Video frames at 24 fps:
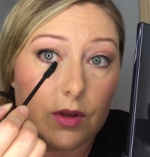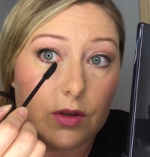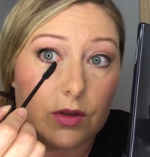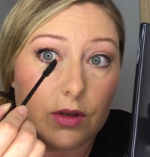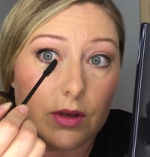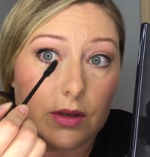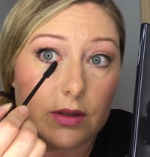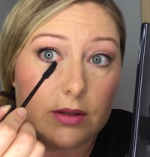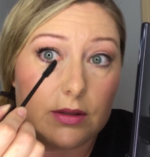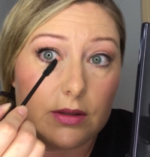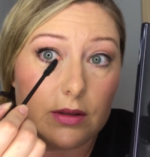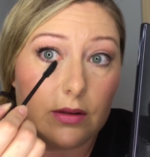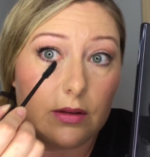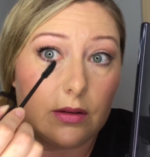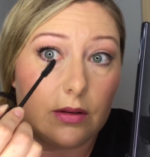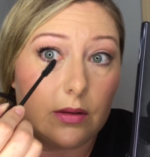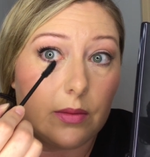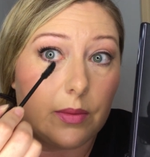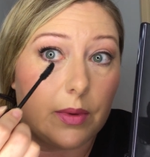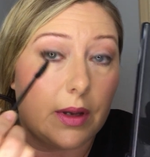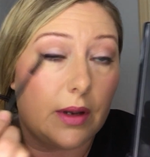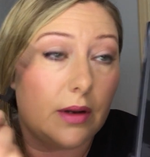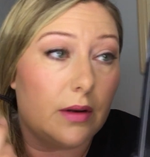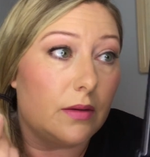Just a little
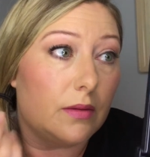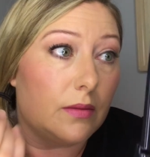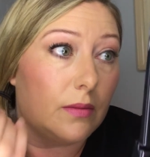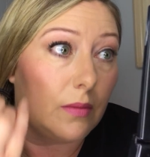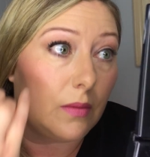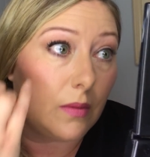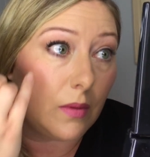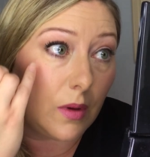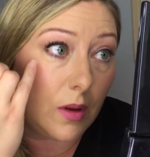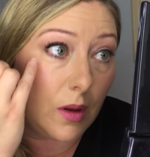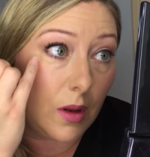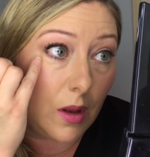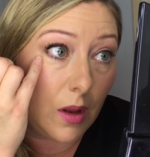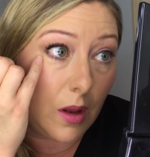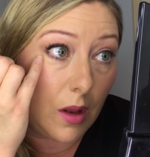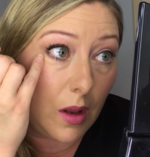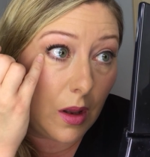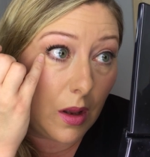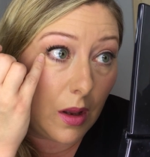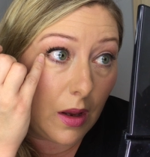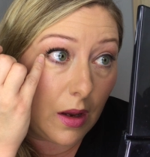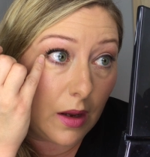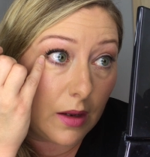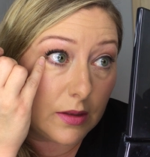bit.
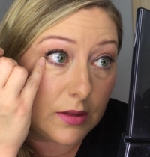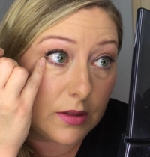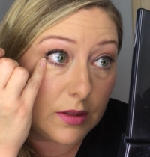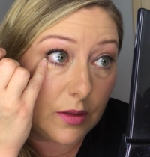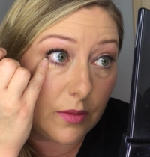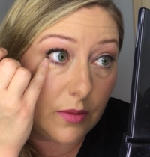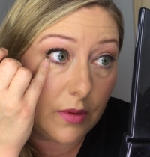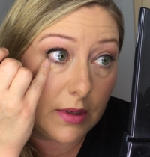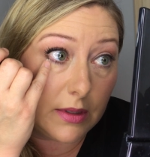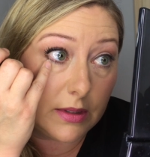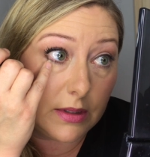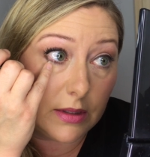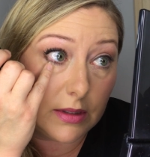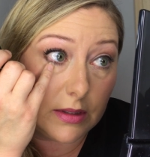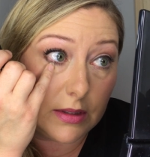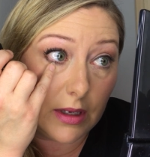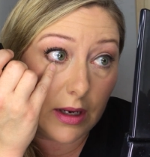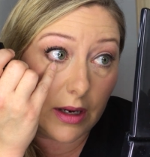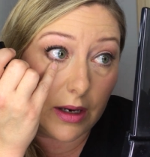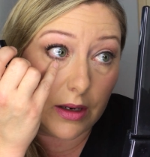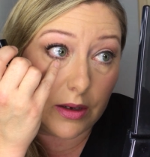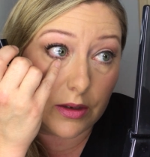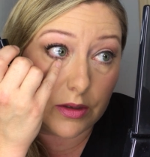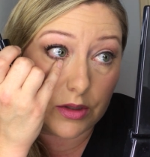And so this is,
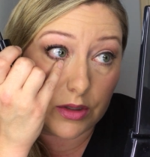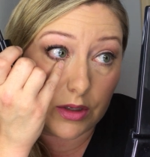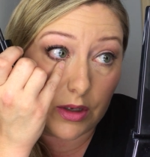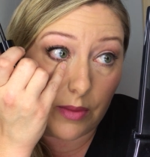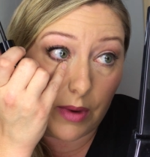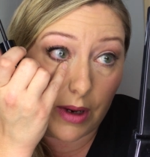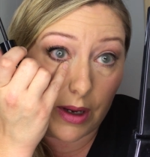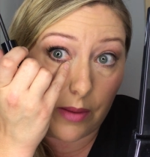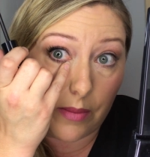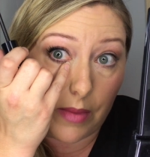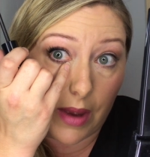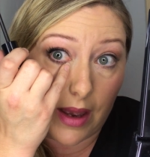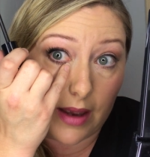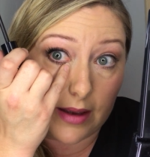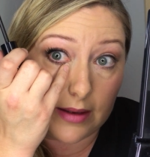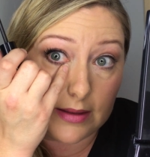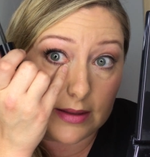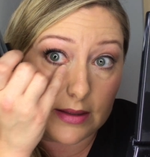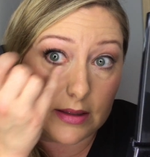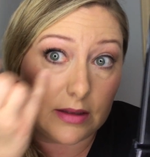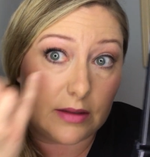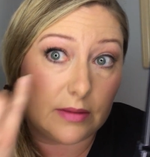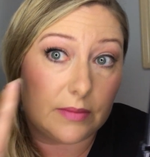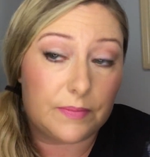I usually make a
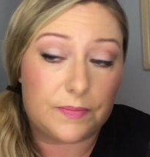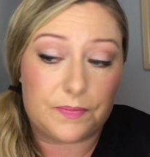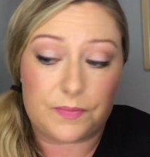mess.